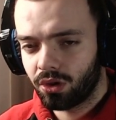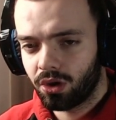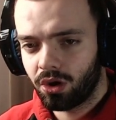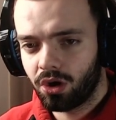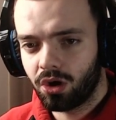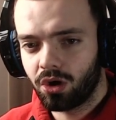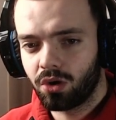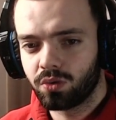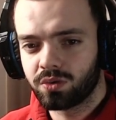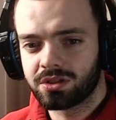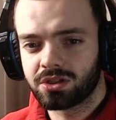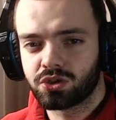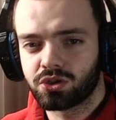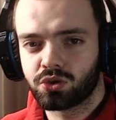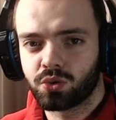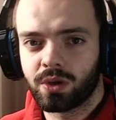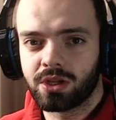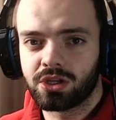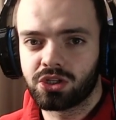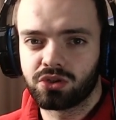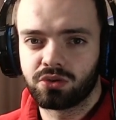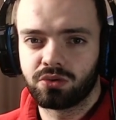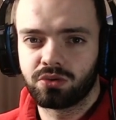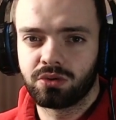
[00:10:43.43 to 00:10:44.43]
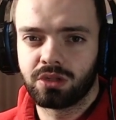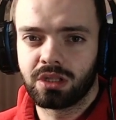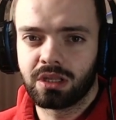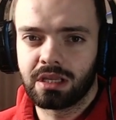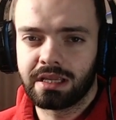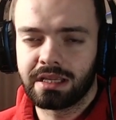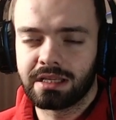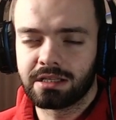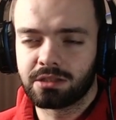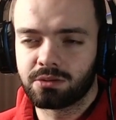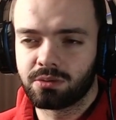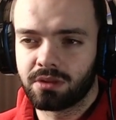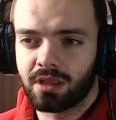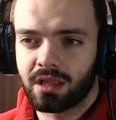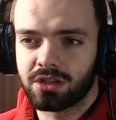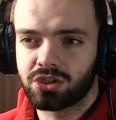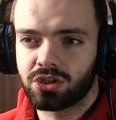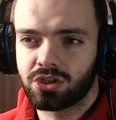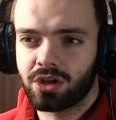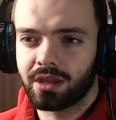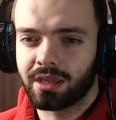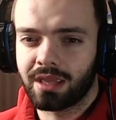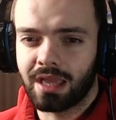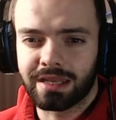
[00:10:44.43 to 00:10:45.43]
the whole situation is with that
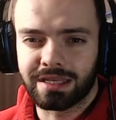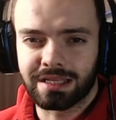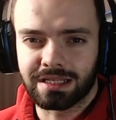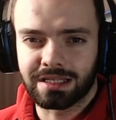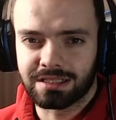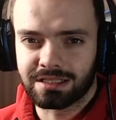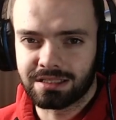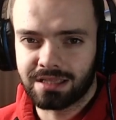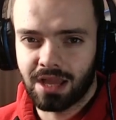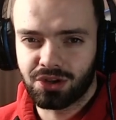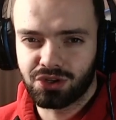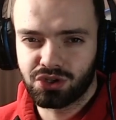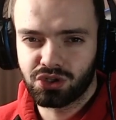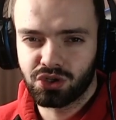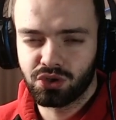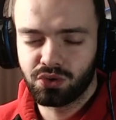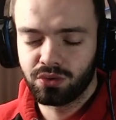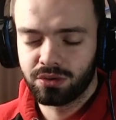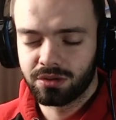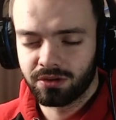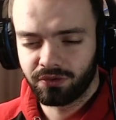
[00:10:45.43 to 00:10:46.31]
gigantic statue.